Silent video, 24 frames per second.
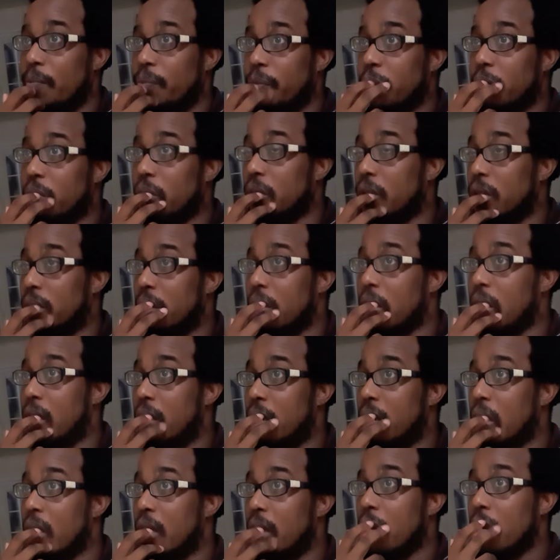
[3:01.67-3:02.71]
you would
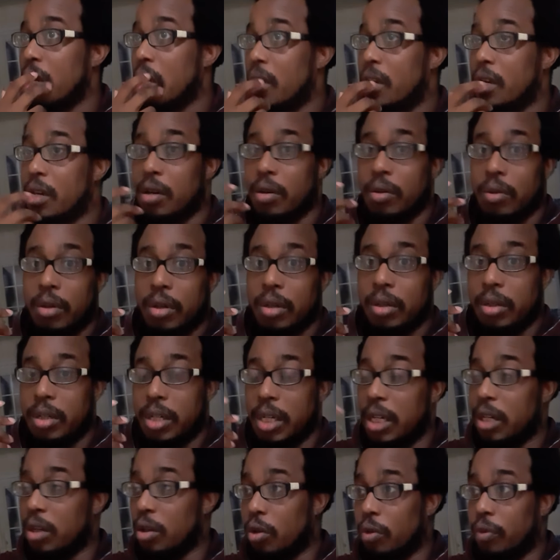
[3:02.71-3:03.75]
see, you know,
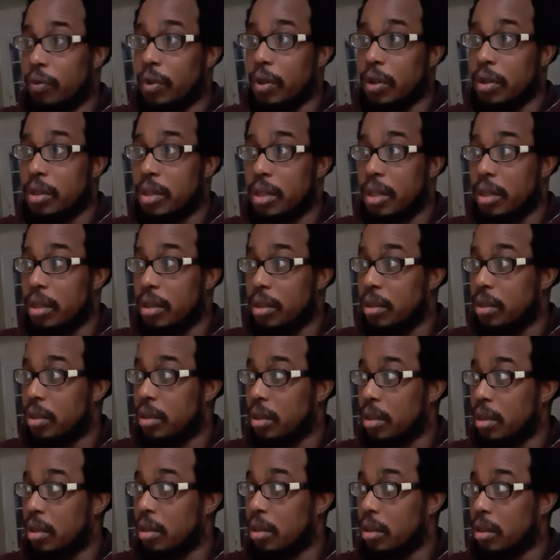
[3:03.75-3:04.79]
Geno versus
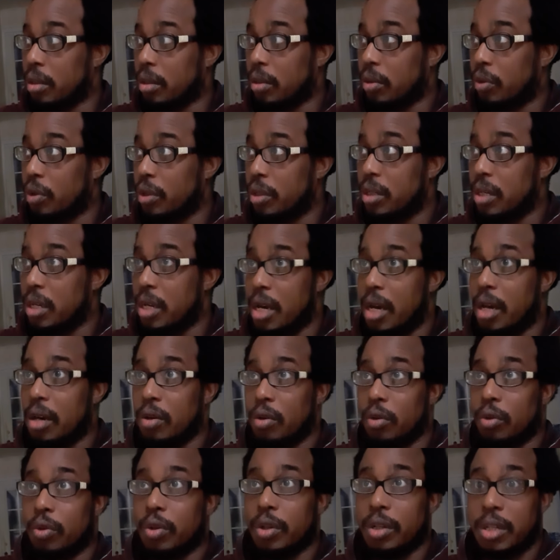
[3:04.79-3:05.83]
uh, Cristiano,
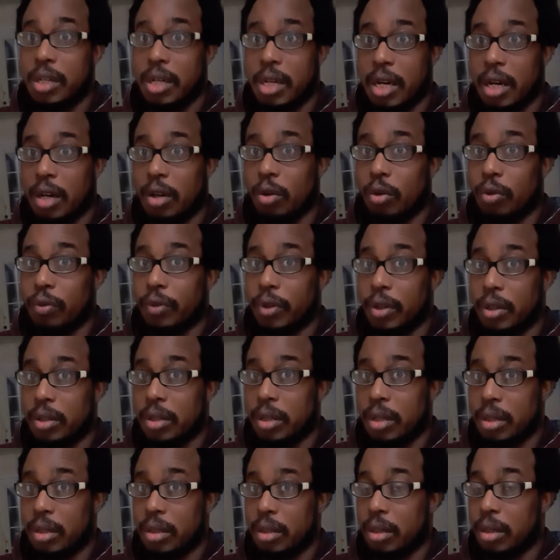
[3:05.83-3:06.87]
Cristiano
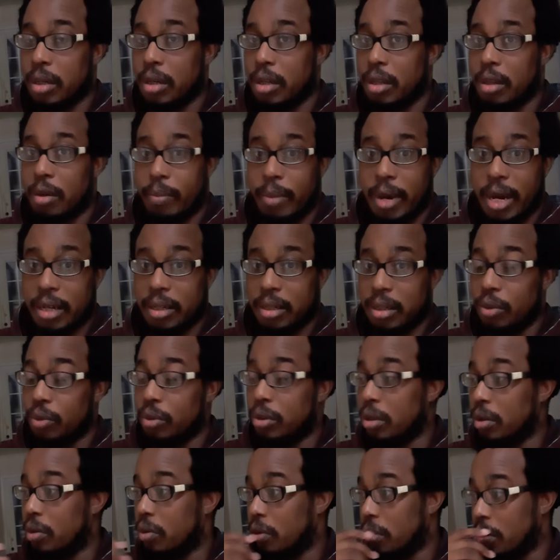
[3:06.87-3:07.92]
versus uh, the Masked
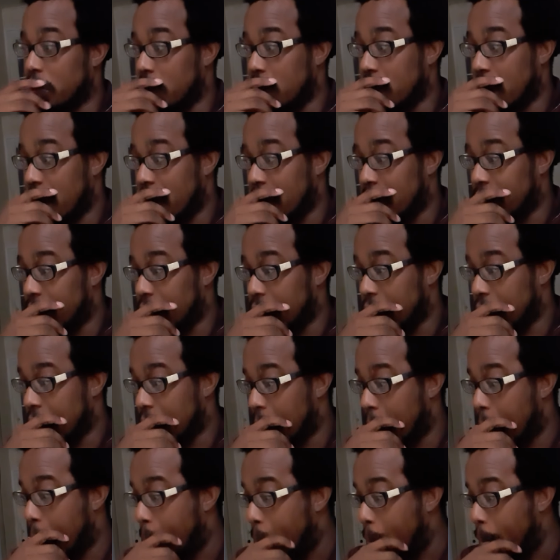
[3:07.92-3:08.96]
Luchador. You have,
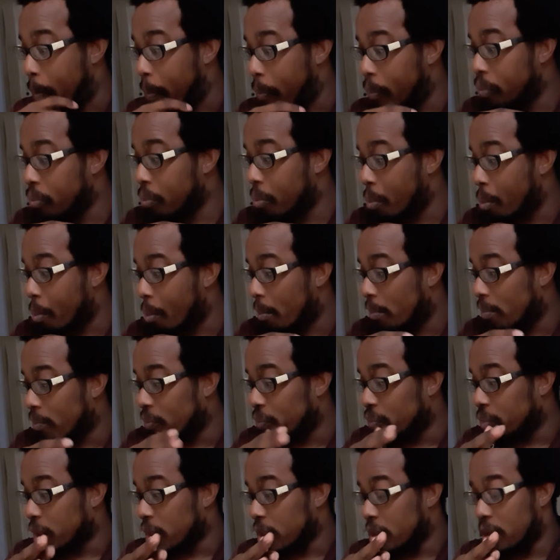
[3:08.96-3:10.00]
um,
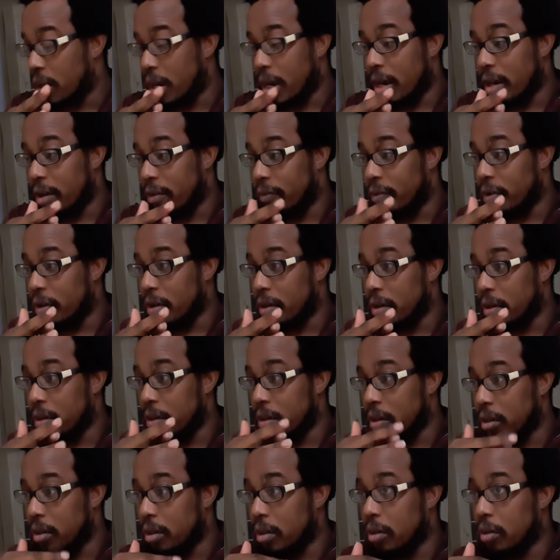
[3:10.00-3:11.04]
you have, uh,
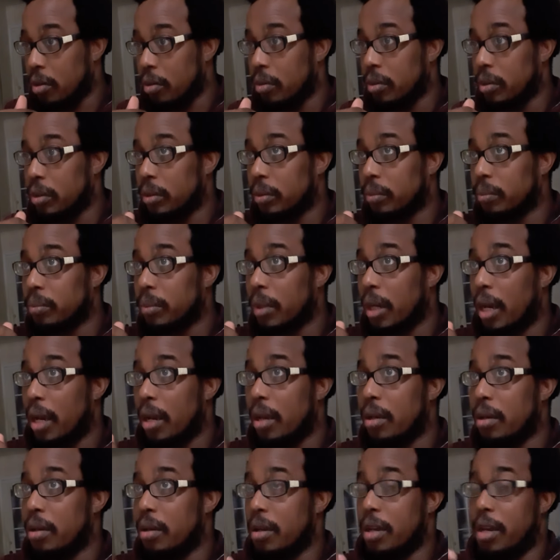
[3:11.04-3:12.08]
you know,
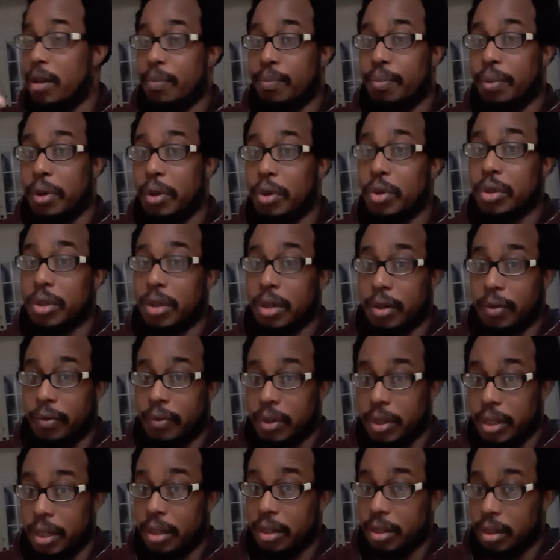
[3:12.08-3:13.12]
the implosion of
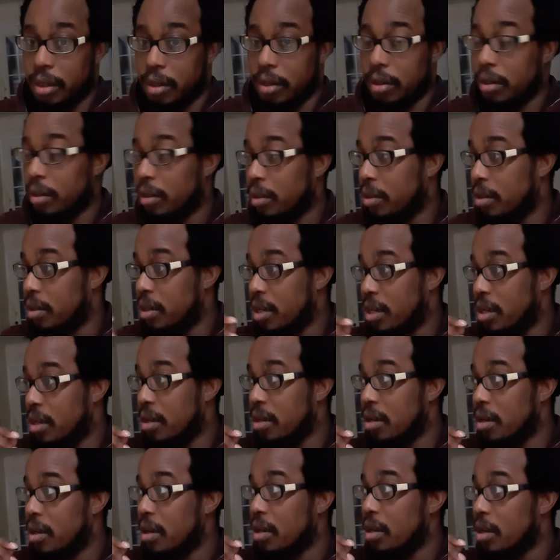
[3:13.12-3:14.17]
Legion, the
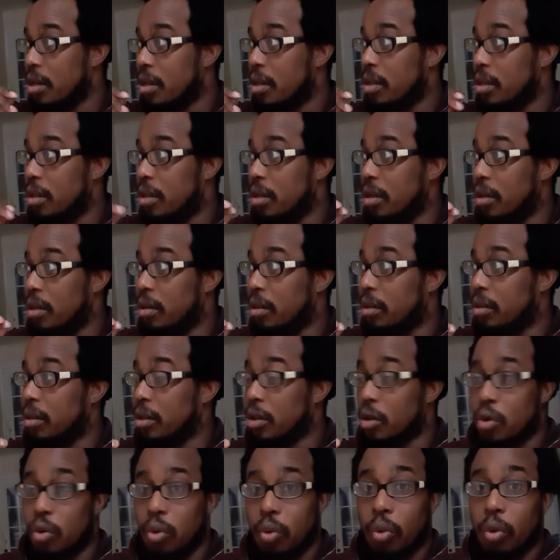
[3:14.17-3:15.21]
the the
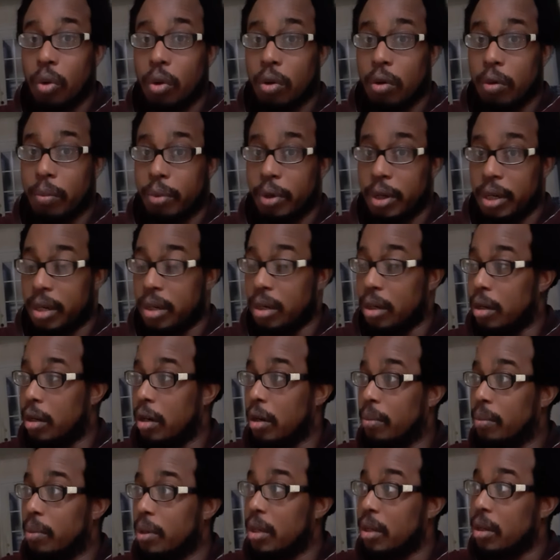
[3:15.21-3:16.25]
cool breaking
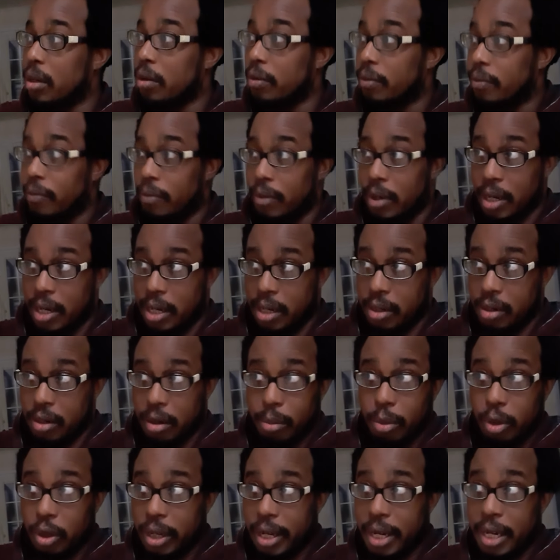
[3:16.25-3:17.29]
up.
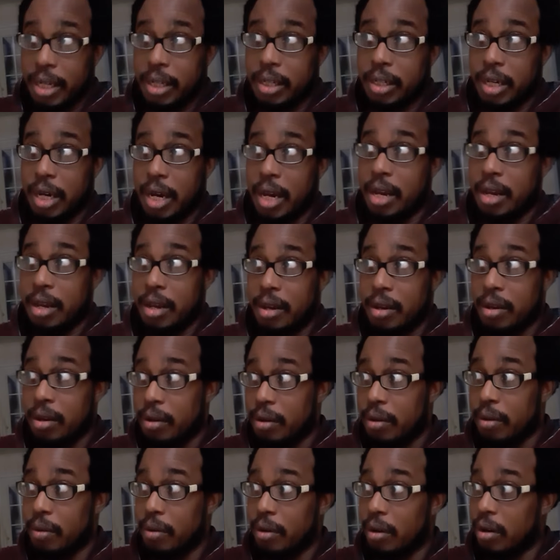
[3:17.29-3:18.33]
Double A J
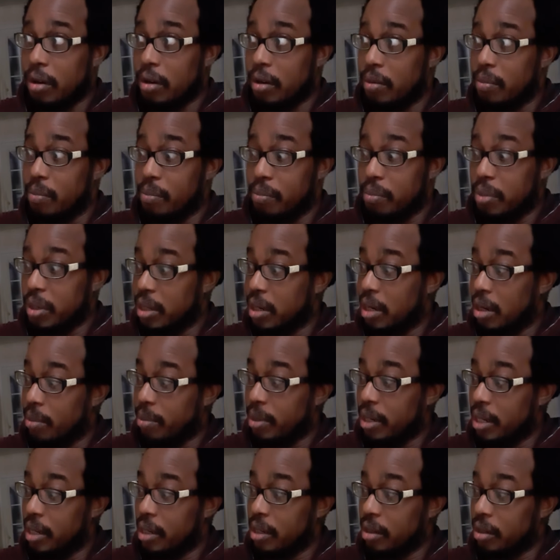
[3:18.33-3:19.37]
uh,
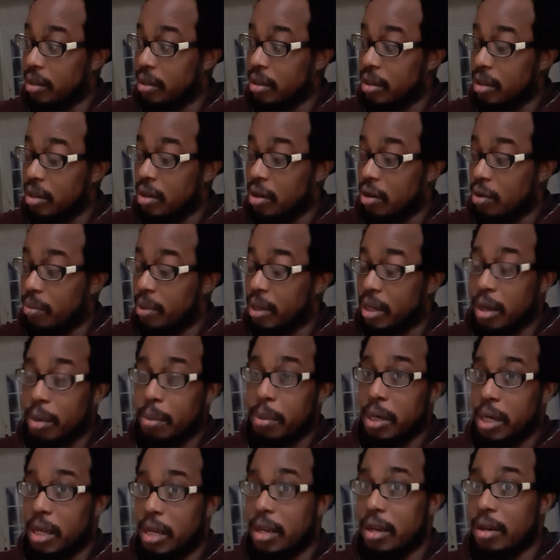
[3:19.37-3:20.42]
becoming, you know,
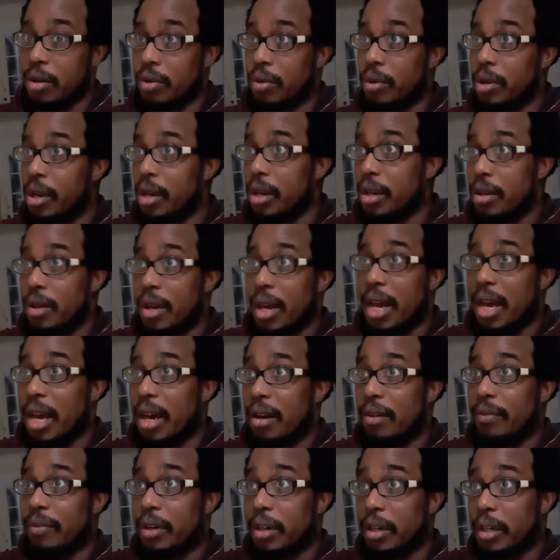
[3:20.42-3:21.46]
becoming heel. You
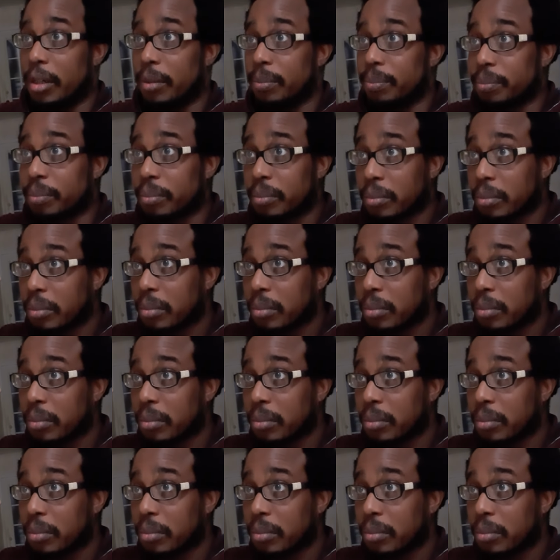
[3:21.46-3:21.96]
have, um,